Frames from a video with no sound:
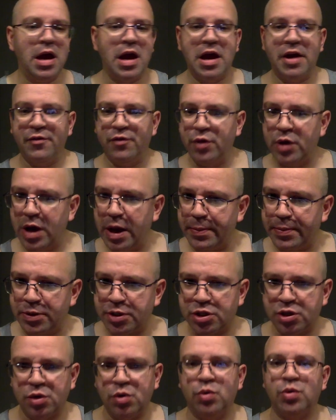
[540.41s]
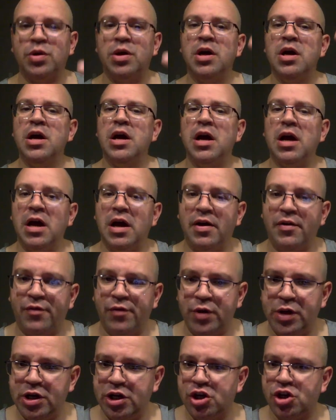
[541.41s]
Every episode,
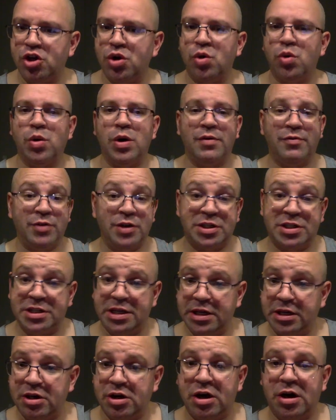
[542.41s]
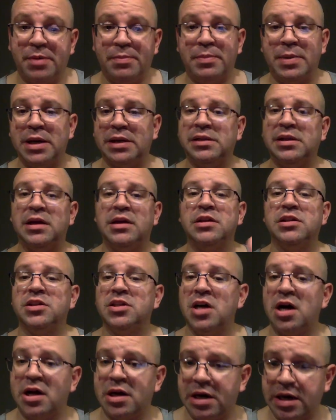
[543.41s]
every show, every sitcom back then
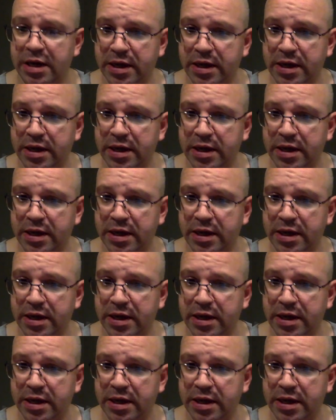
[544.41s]
taught a